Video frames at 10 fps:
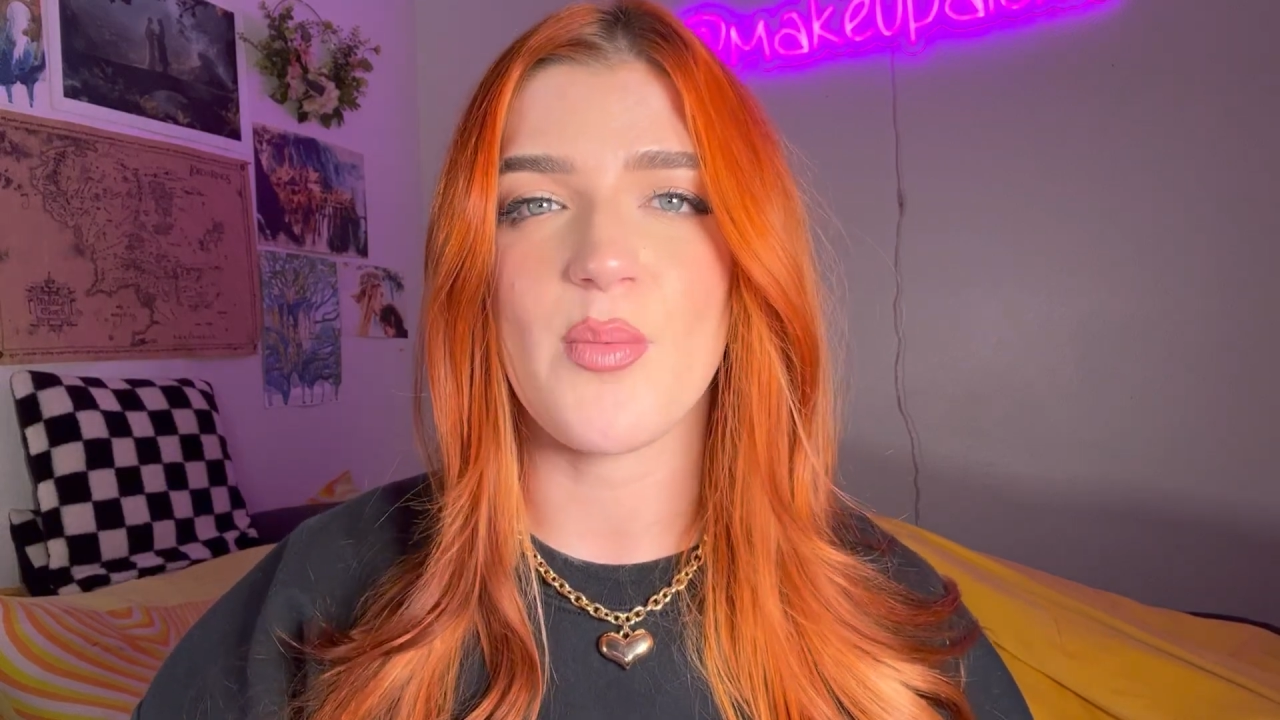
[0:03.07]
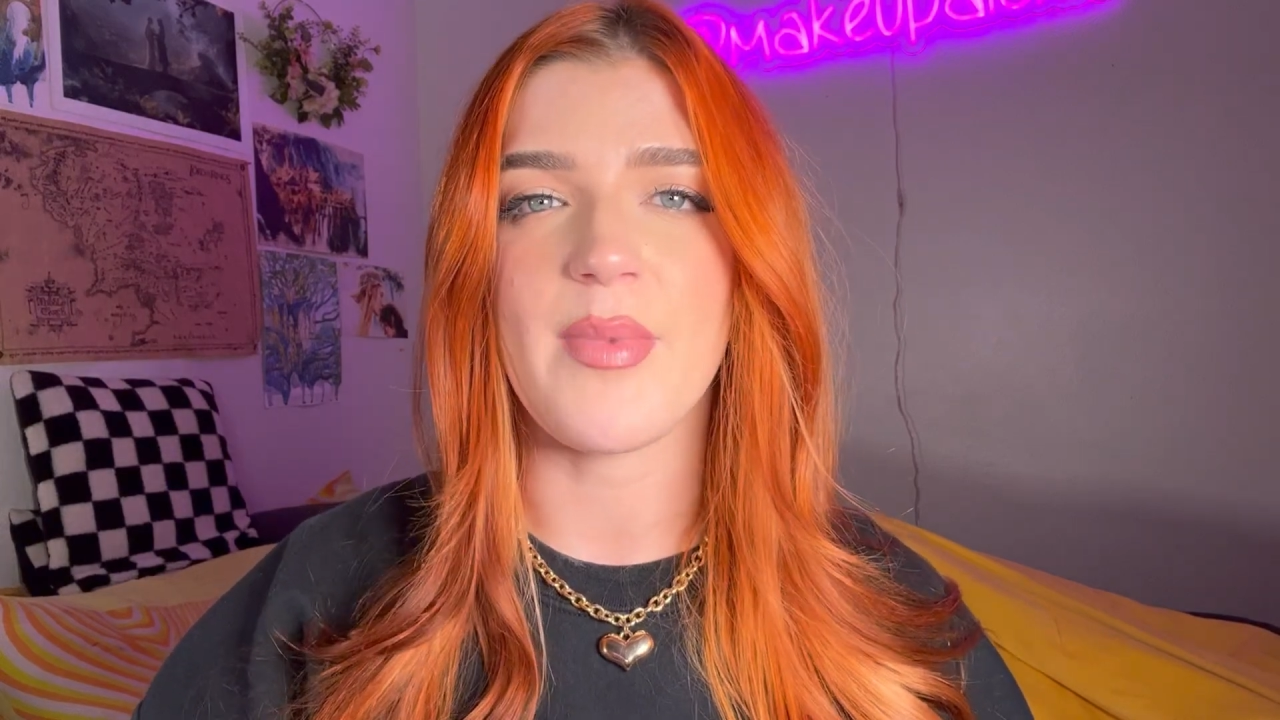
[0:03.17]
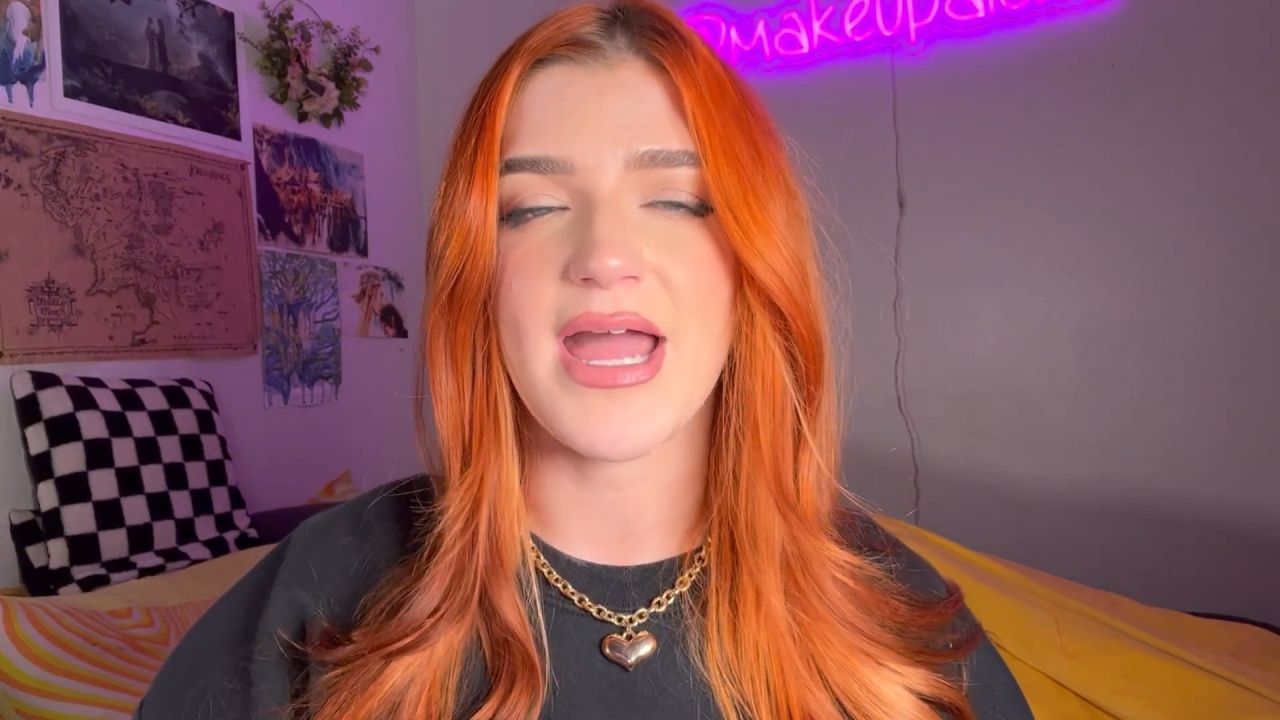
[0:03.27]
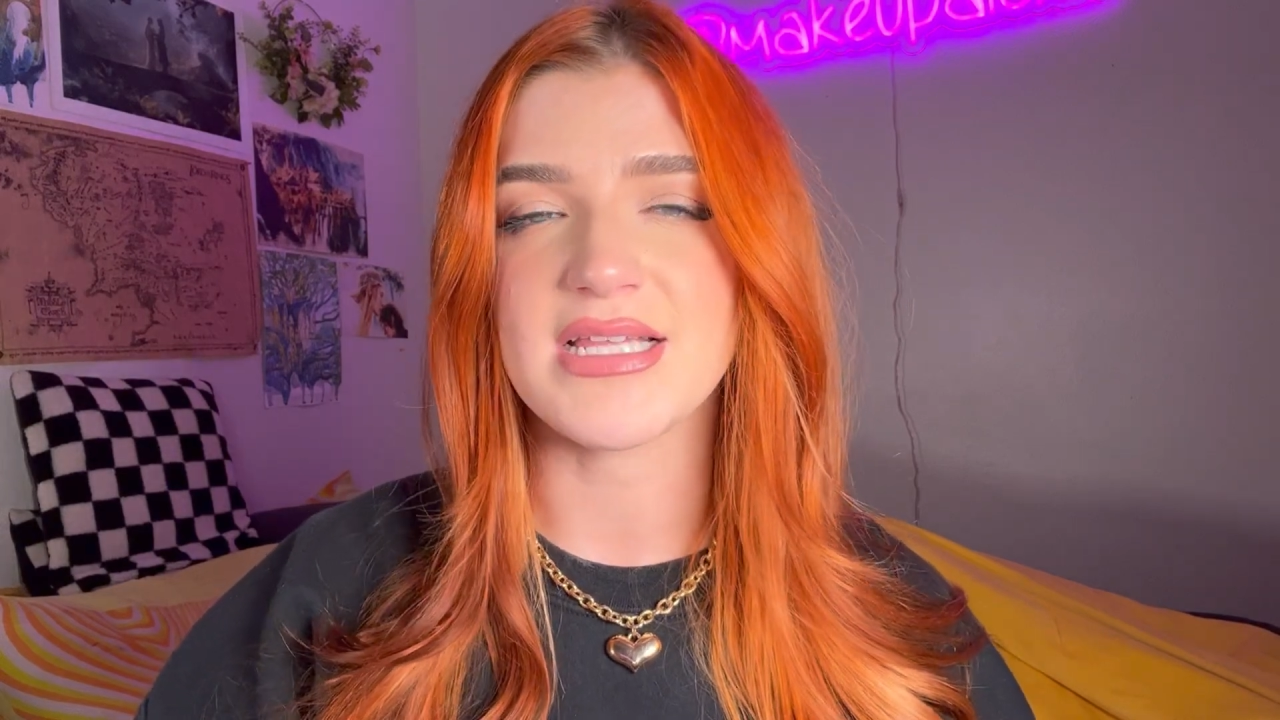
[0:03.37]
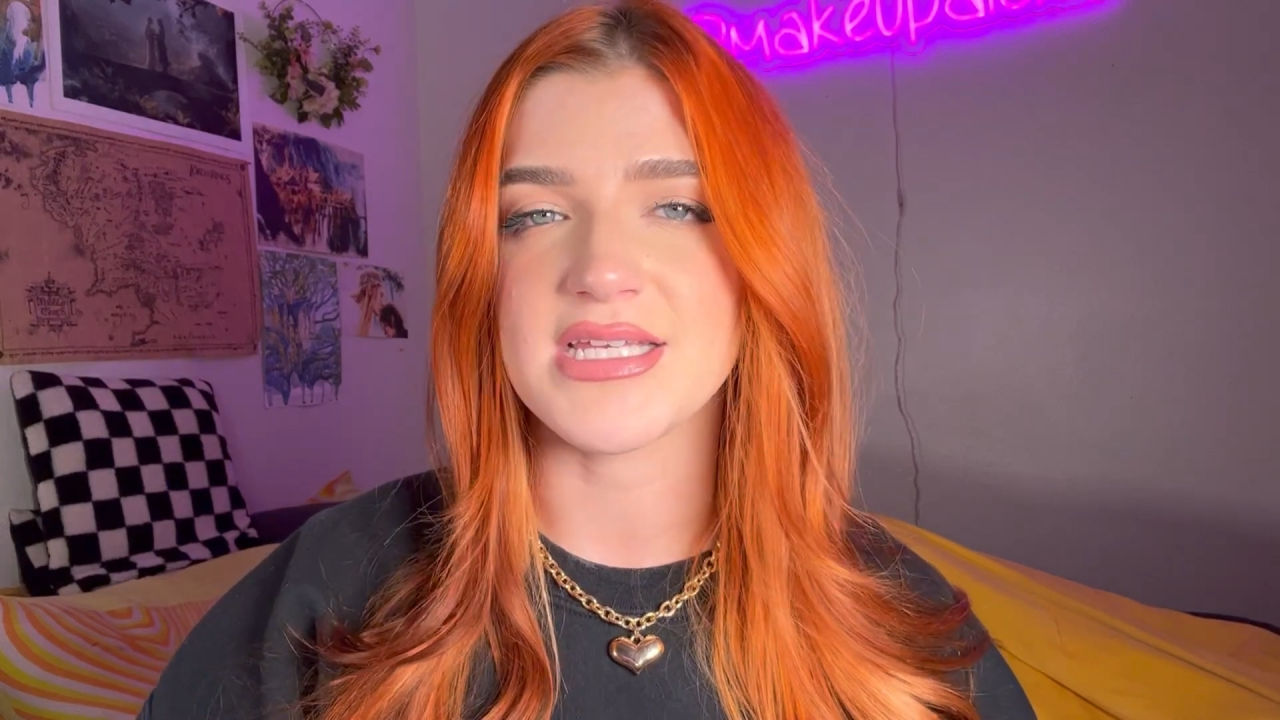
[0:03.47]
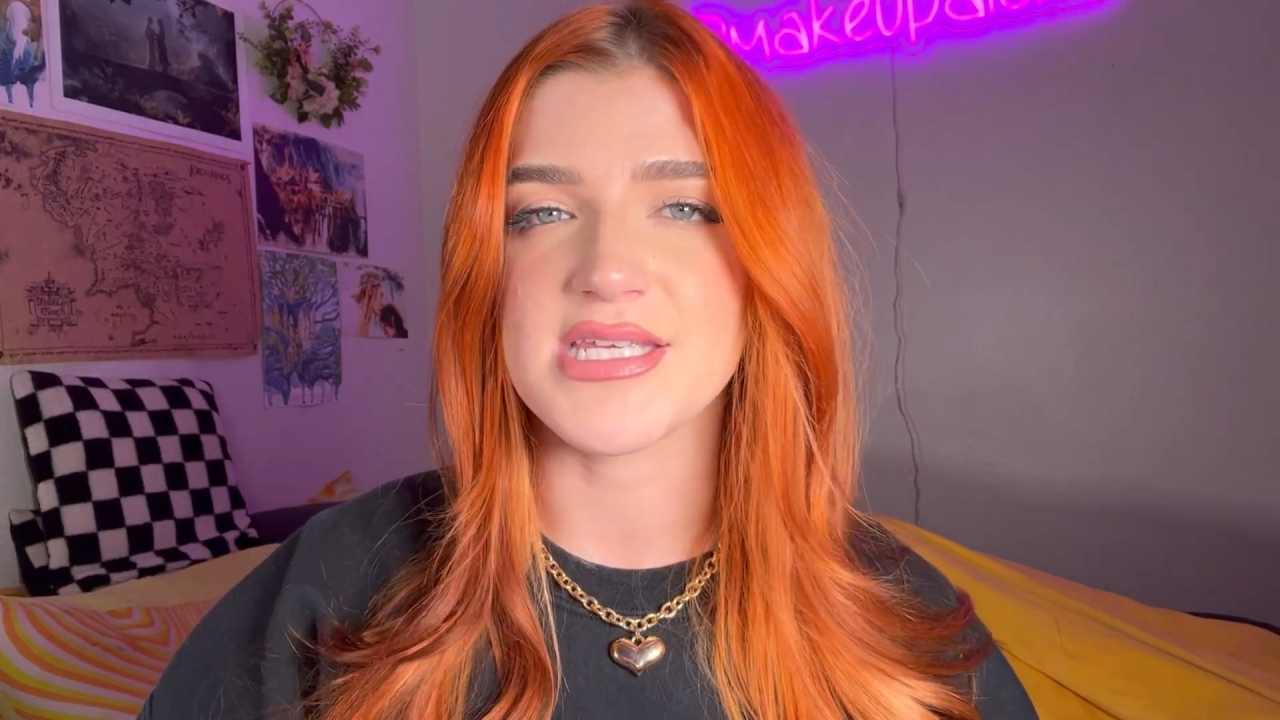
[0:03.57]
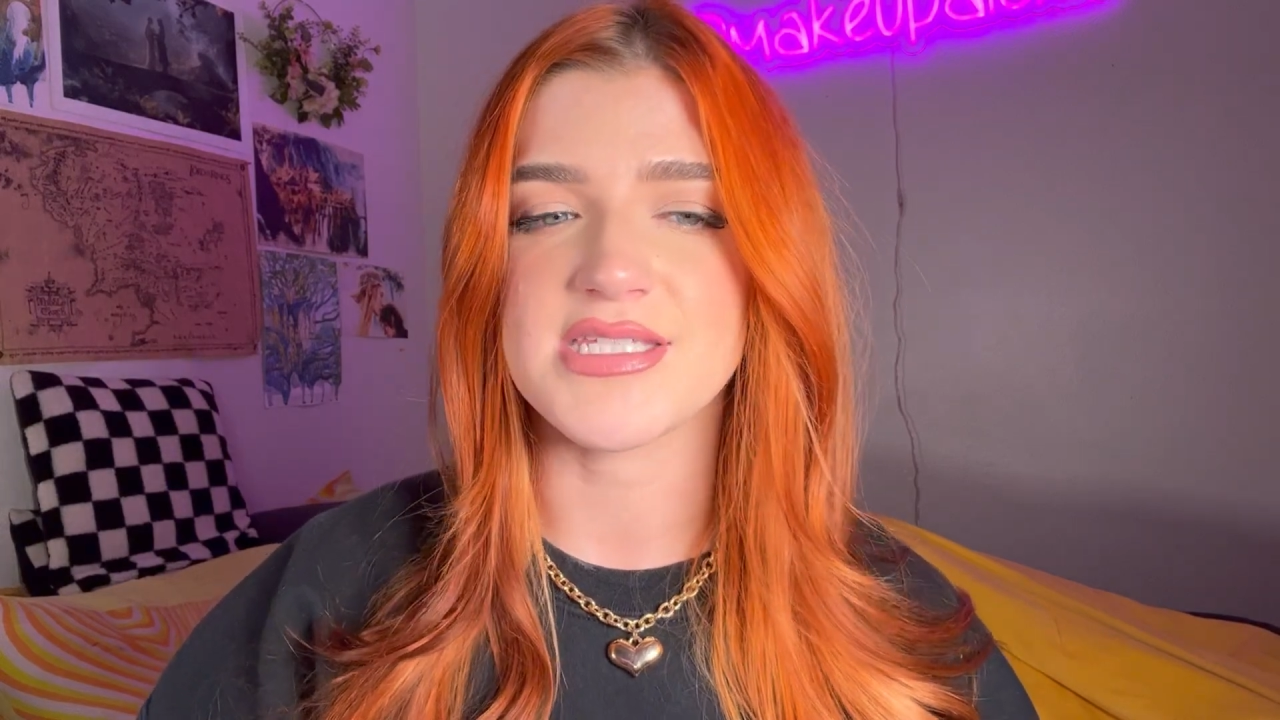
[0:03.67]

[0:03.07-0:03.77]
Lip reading: my list